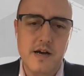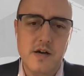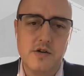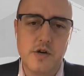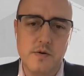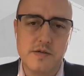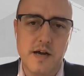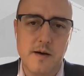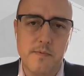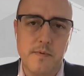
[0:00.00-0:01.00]
shows
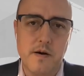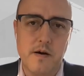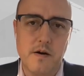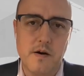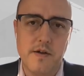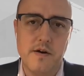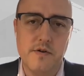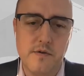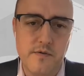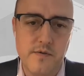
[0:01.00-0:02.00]
up on their
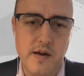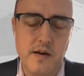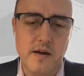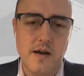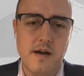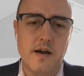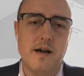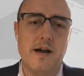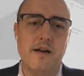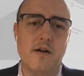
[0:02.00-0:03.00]
news feed,
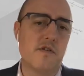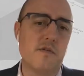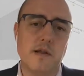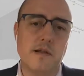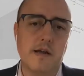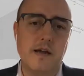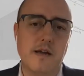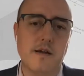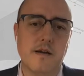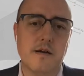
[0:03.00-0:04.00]
and
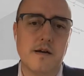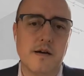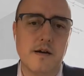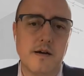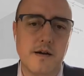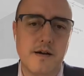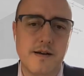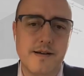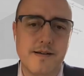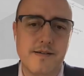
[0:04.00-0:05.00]
ultimately
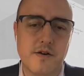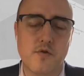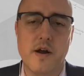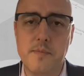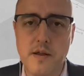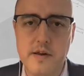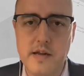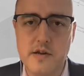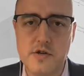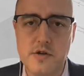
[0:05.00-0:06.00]
the credibility
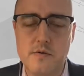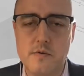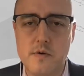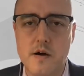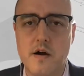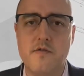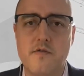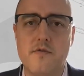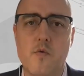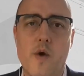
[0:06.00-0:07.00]
issue
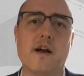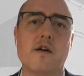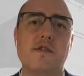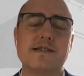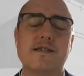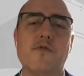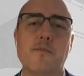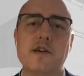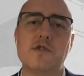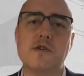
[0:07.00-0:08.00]
of where this
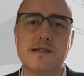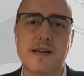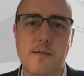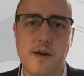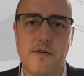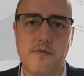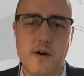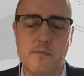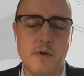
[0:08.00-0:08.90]
information is coming from,